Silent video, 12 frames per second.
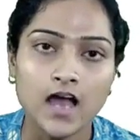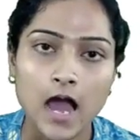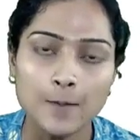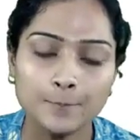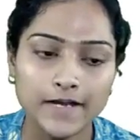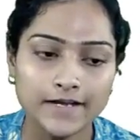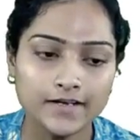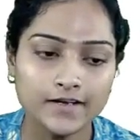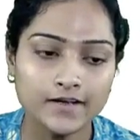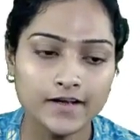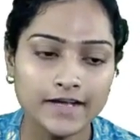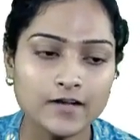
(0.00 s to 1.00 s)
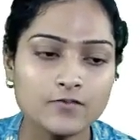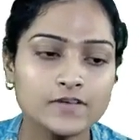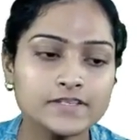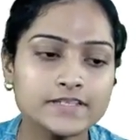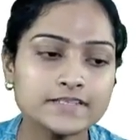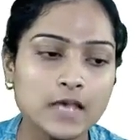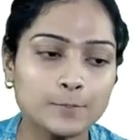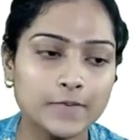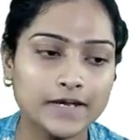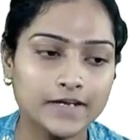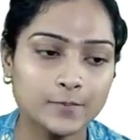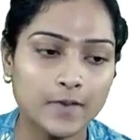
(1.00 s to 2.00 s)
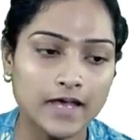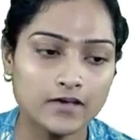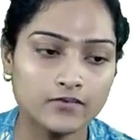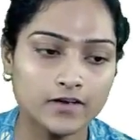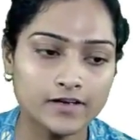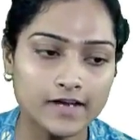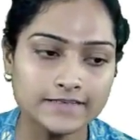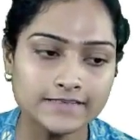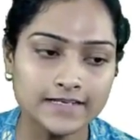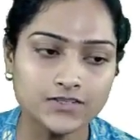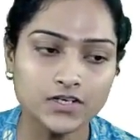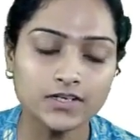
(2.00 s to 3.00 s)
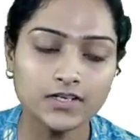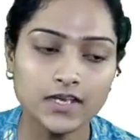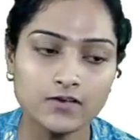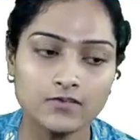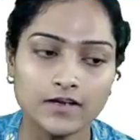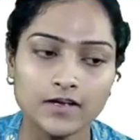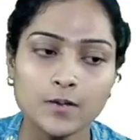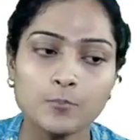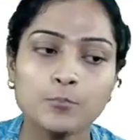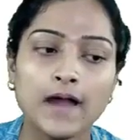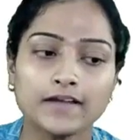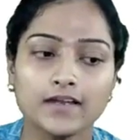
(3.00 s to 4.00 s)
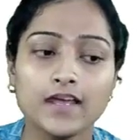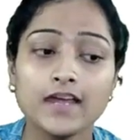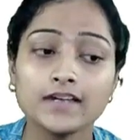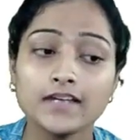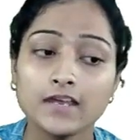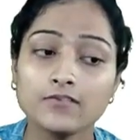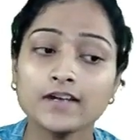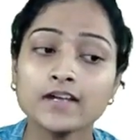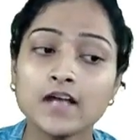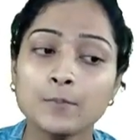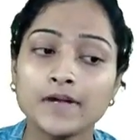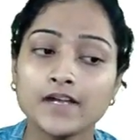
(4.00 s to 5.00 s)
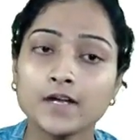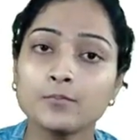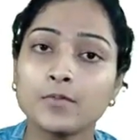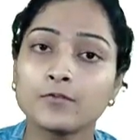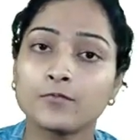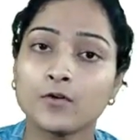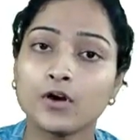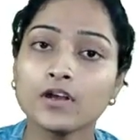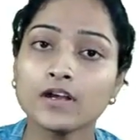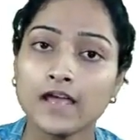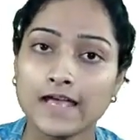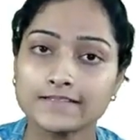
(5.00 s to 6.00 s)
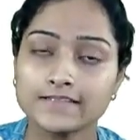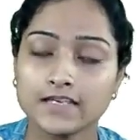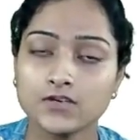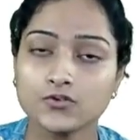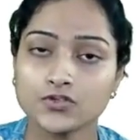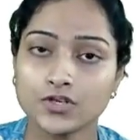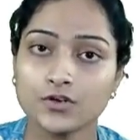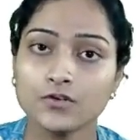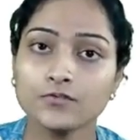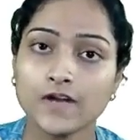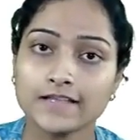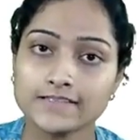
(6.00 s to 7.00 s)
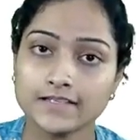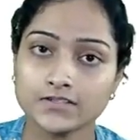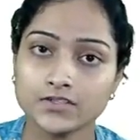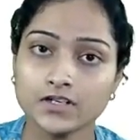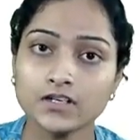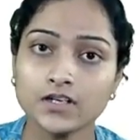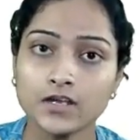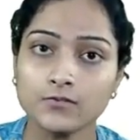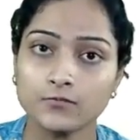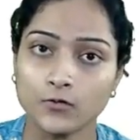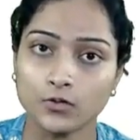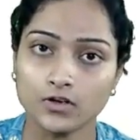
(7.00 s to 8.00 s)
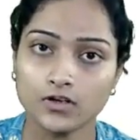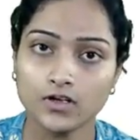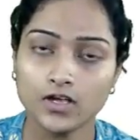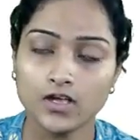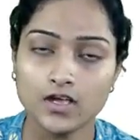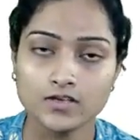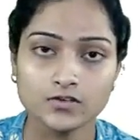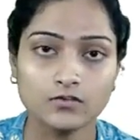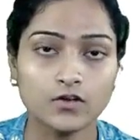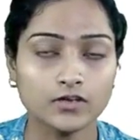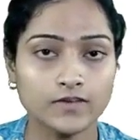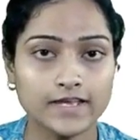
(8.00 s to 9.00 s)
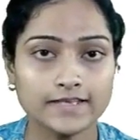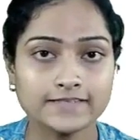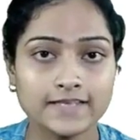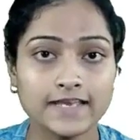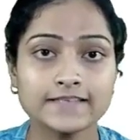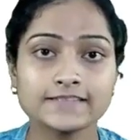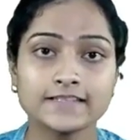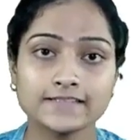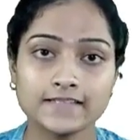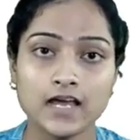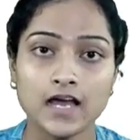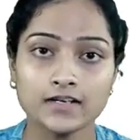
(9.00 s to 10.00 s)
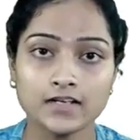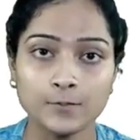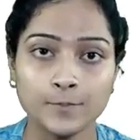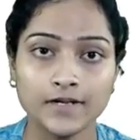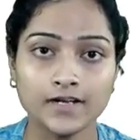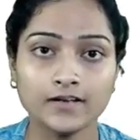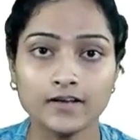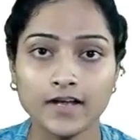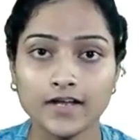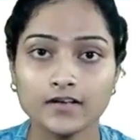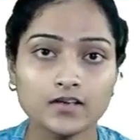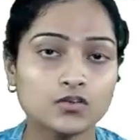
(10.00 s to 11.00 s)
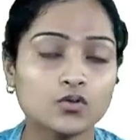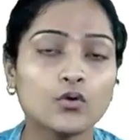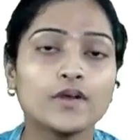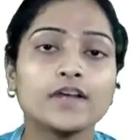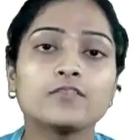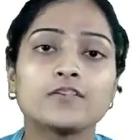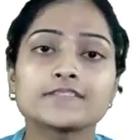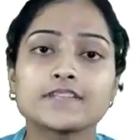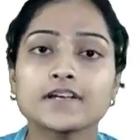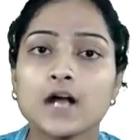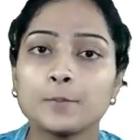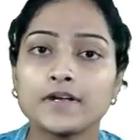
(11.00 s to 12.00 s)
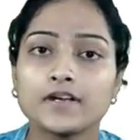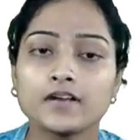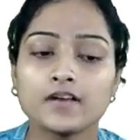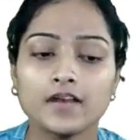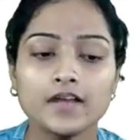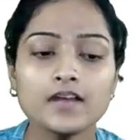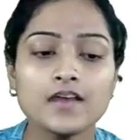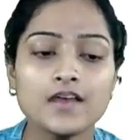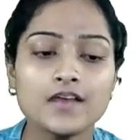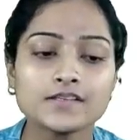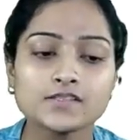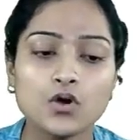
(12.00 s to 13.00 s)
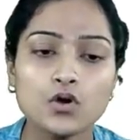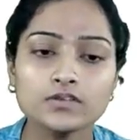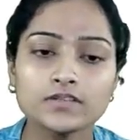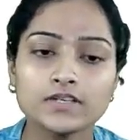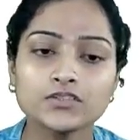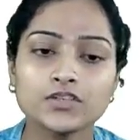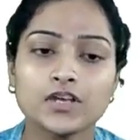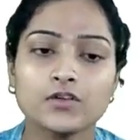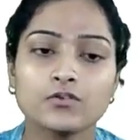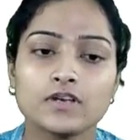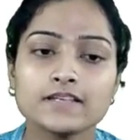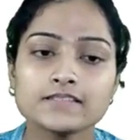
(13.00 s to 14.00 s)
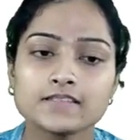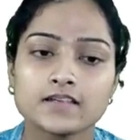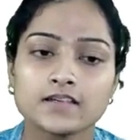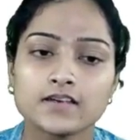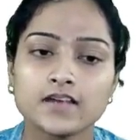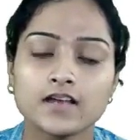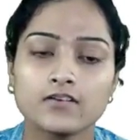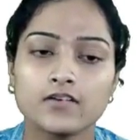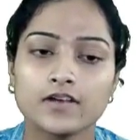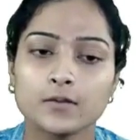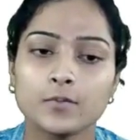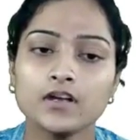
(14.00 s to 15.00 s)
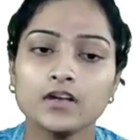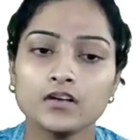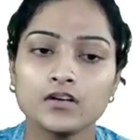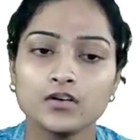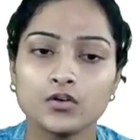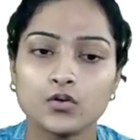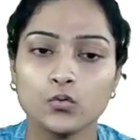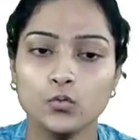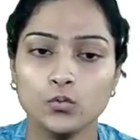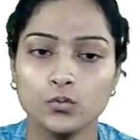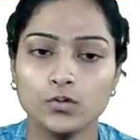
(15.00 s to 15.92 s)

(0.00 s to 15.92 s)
updated read which is updated by our transaction T1. But T1 committed before execution of transaction T4. So what we can say is this a uncommitted read? No, it was a committed read. So this schedule is recoverable too.